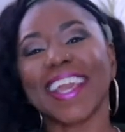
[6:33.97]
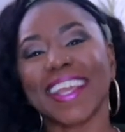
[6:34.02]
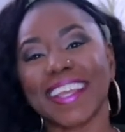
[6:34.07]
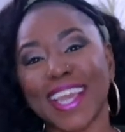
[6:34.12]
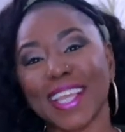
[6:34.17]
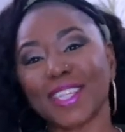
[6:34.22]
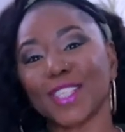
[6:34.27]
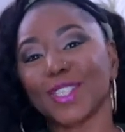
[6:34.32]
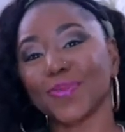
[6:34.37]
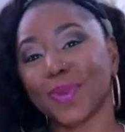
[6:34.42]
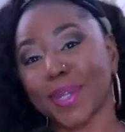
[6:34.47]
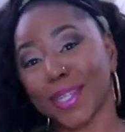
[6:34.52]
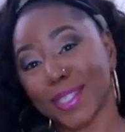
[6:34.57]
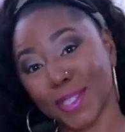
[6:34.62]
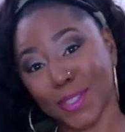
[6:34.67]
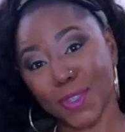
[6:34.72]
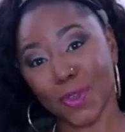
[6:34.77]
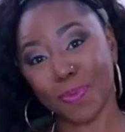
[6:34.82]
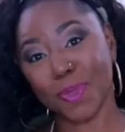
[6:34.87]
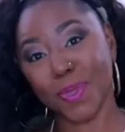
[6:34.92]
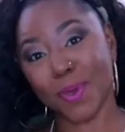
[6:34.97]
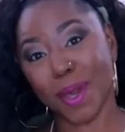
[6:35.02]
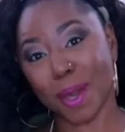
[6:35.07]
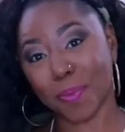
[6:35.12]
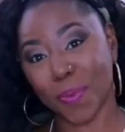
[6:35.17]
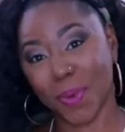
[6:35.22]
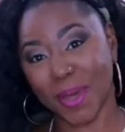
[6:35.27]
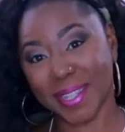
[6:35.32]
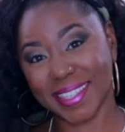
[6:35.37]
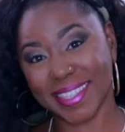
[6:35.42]
in case you wanna scoop you
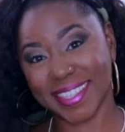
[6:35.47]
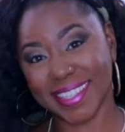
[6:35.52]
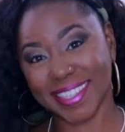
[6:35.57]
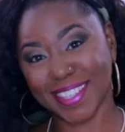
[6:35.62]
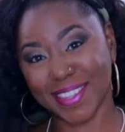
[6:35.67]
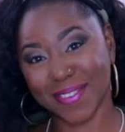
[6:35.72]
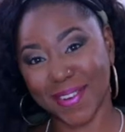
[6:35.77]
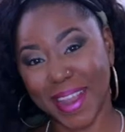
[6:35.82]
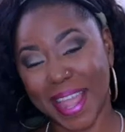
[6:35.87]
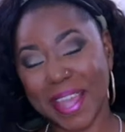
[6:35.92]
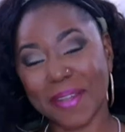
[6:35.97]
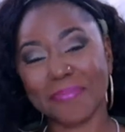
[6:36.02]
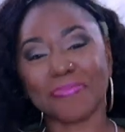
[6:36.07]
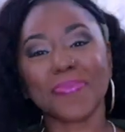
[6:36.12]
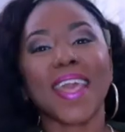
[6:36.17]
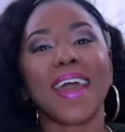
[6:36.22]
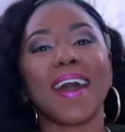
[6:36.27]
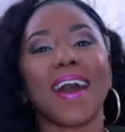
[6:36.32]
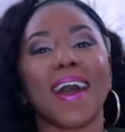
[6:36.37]
up one, sis, all right?